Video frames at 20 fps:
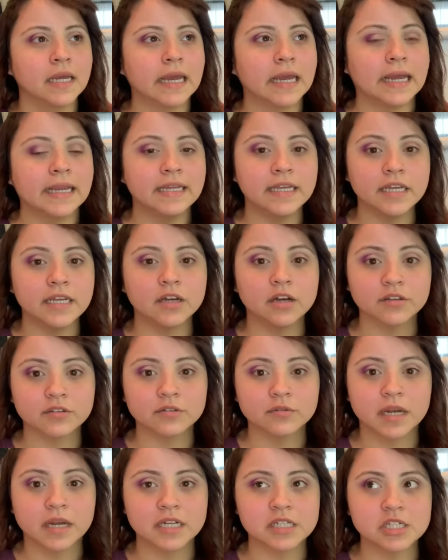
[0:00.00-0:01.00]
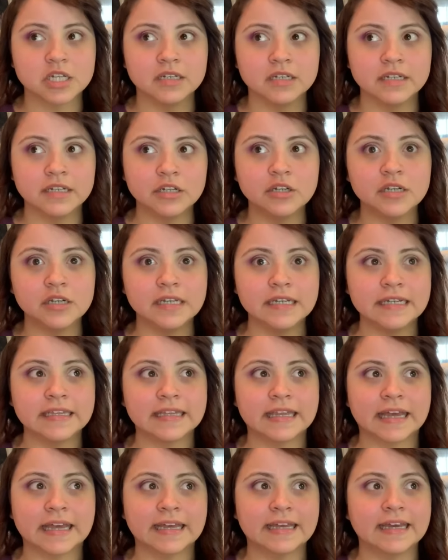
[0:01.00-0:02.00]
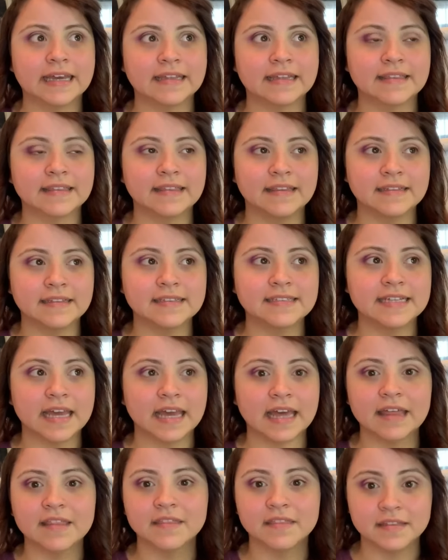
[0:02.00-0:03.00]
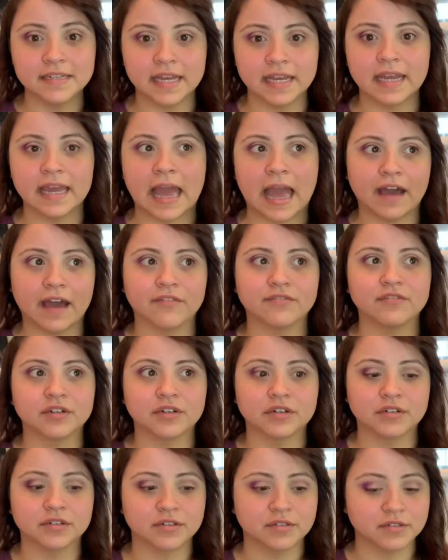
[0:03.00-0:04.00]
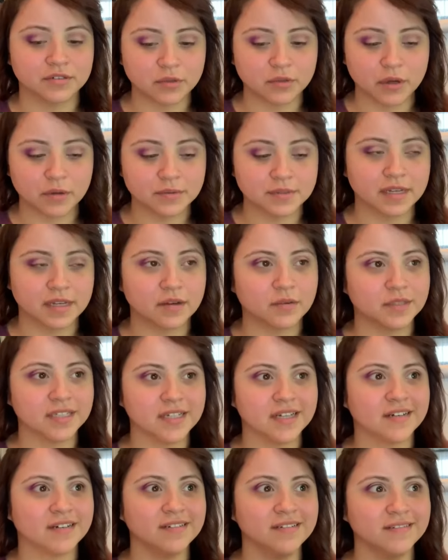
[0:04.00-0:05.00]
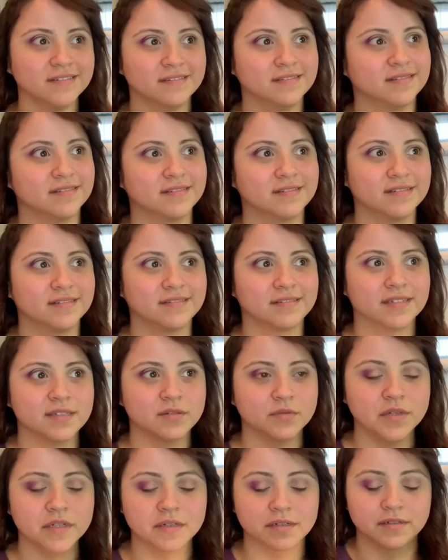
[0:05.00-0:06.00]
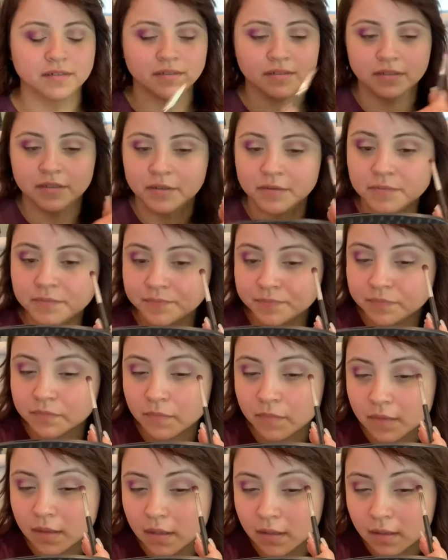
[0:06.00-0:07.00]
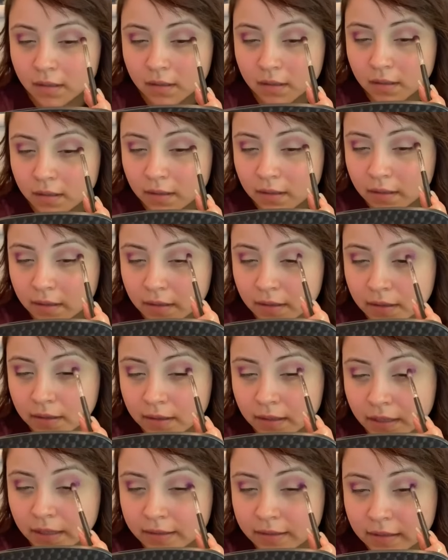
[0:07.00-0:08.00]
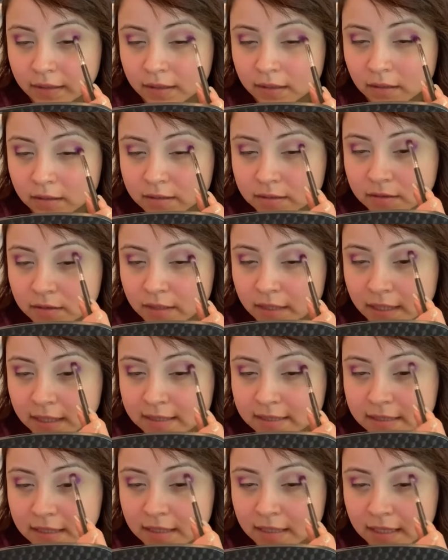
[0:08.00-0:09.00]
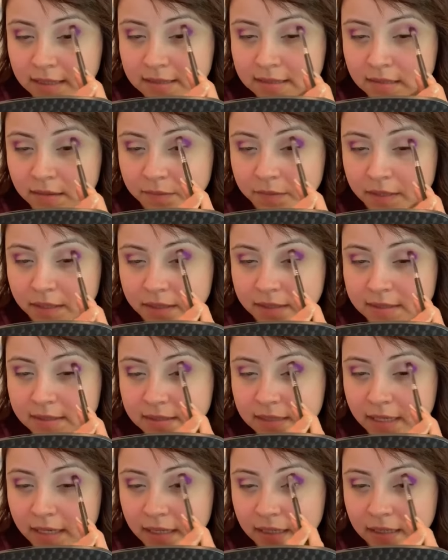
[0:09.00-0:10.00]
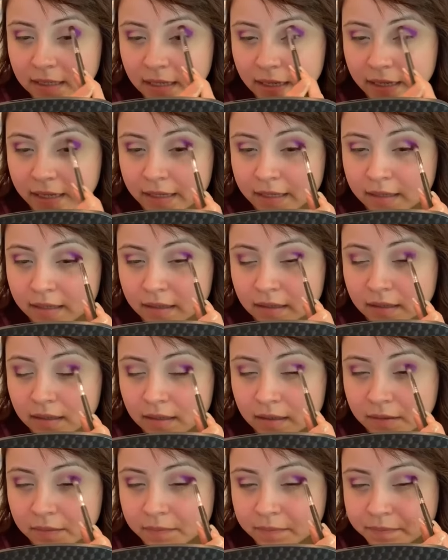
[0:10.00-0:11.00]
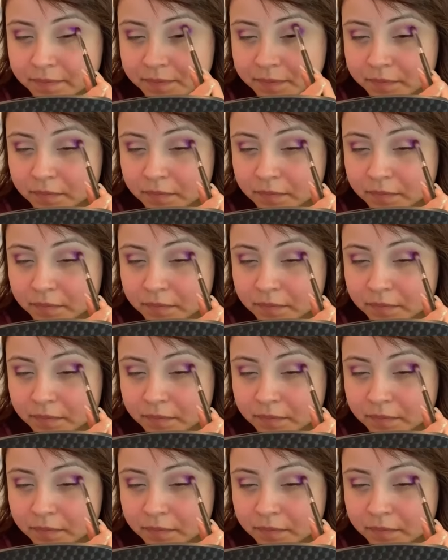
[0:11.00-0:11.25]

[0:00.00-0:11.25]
And he got the rash literally like the 10th day after. So I was like, what the hell? It's weird, you know? And then it also had said that some kids get like, um,